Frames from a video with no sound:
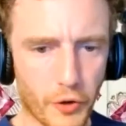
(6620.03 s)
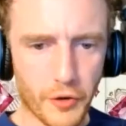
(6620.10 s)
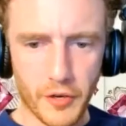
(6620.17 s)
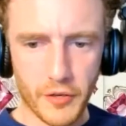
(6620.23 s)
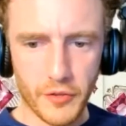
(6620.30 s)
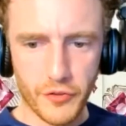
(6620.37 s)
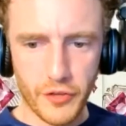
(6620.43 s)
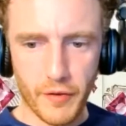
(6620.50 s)
do
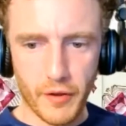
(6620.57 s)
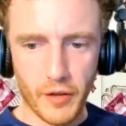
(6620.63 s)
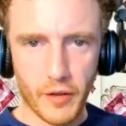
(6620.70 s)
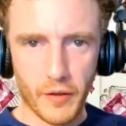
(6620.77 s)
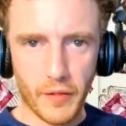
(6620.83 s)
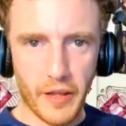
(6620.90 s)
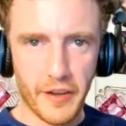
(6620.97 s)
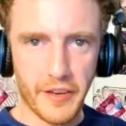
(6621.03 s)
you have
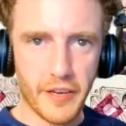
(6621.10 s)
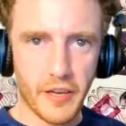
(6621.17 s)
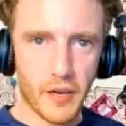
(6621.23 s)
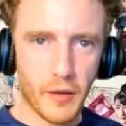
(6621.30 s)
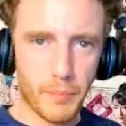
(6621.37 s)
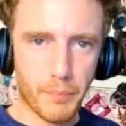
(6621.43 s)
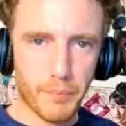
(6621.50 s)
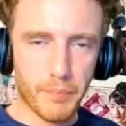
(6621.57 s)
any
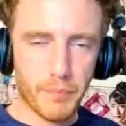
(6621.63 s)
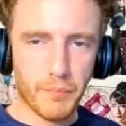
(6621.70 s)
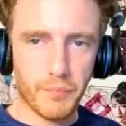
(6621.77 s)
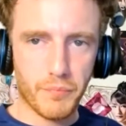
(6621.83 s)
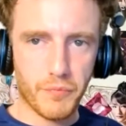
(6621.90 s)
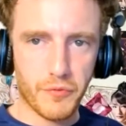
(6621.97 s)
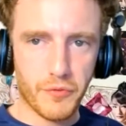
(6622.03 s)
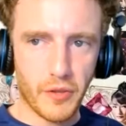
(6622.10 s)

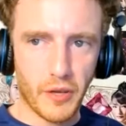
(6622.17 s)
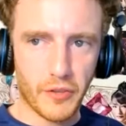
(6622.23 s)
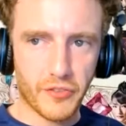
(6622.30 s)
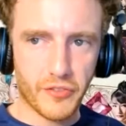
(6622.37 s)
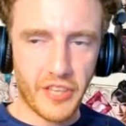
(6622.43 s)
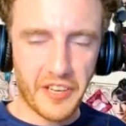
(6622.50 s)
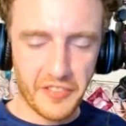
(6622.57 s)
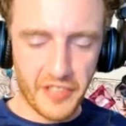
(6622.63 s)

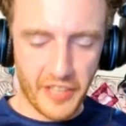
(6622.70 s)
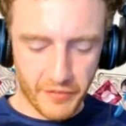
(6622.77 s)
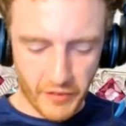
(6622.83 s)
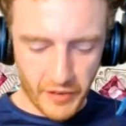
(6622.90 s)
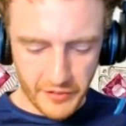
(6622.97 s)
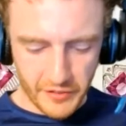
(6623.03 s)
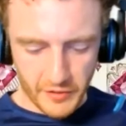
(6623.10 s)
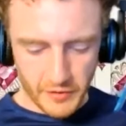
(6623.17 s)
stake in that
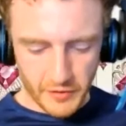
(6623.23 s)
fight?